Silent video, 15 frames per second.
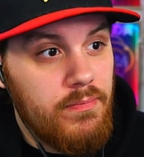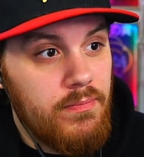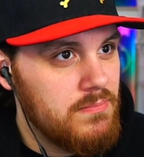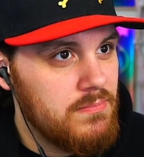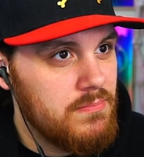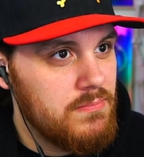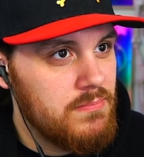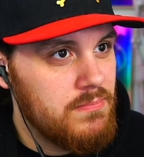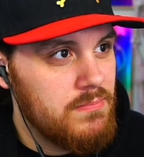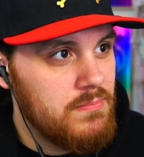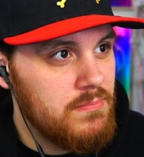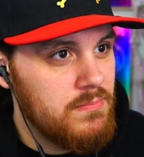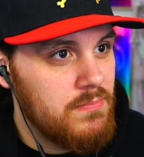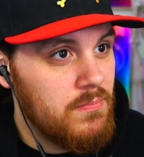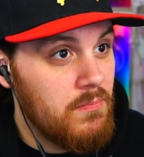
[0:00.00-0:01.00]

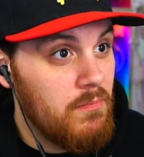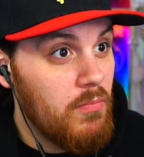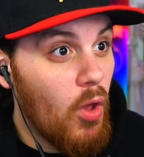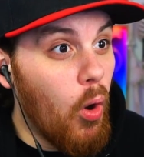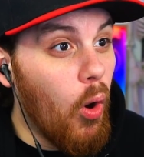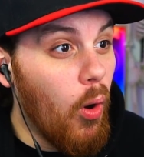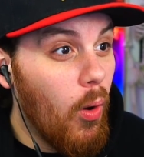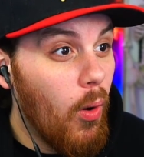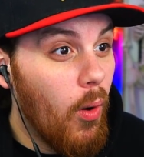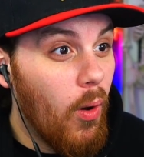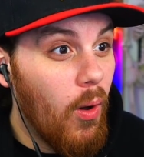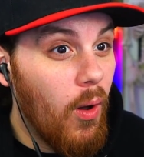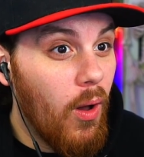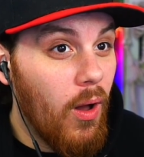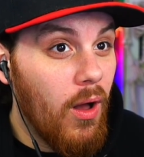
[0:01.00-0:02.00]

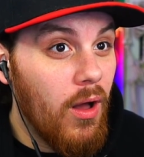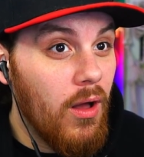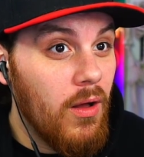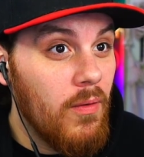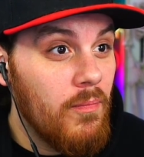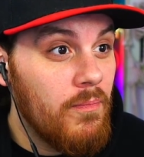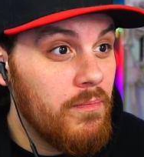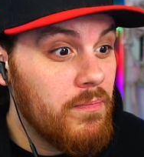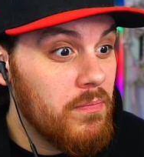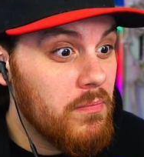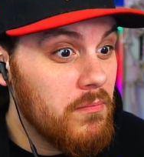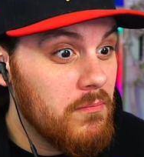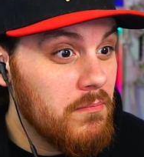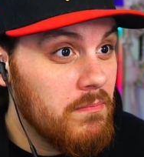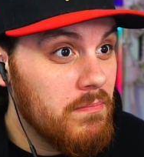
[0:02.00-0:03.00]

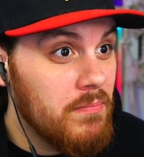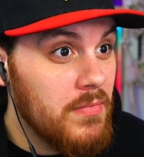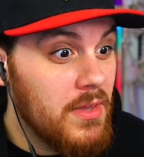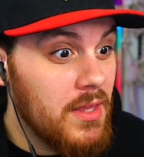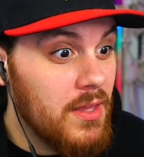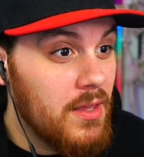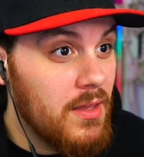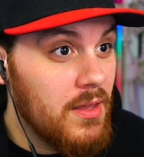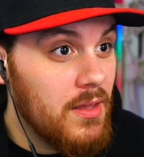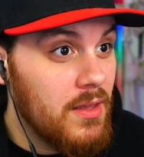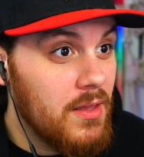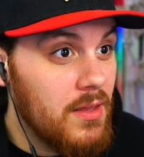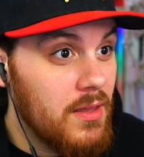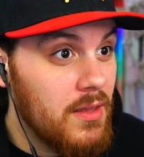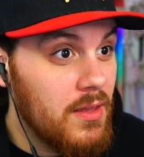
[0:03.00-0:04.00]

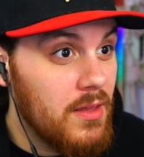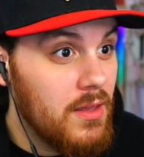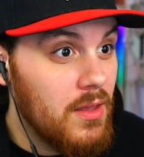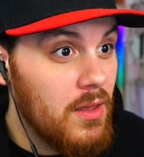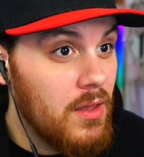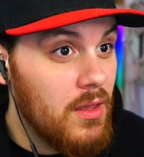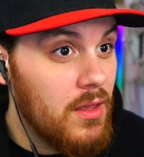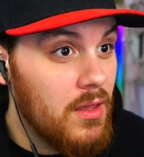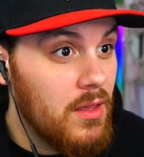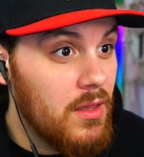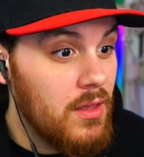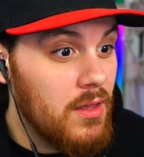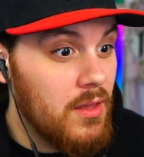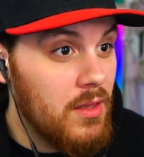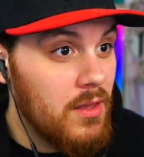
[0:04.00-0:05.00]

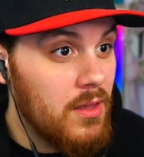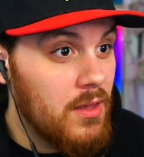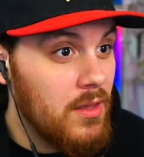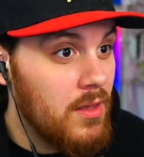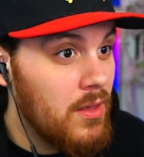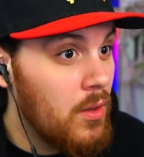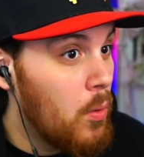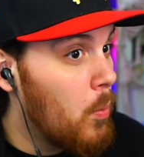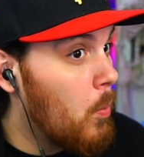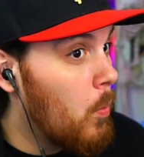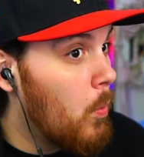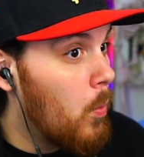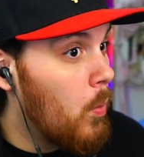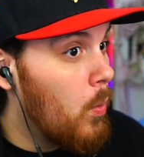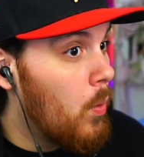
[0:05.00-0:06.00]

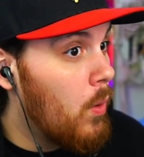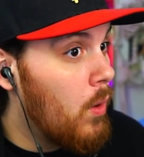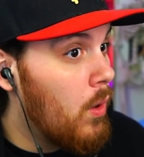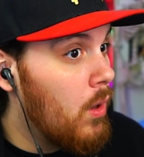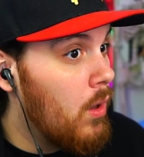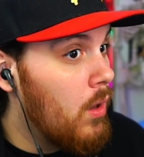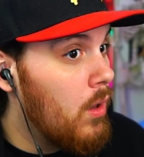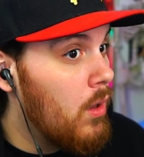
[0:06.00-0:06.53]
(silence)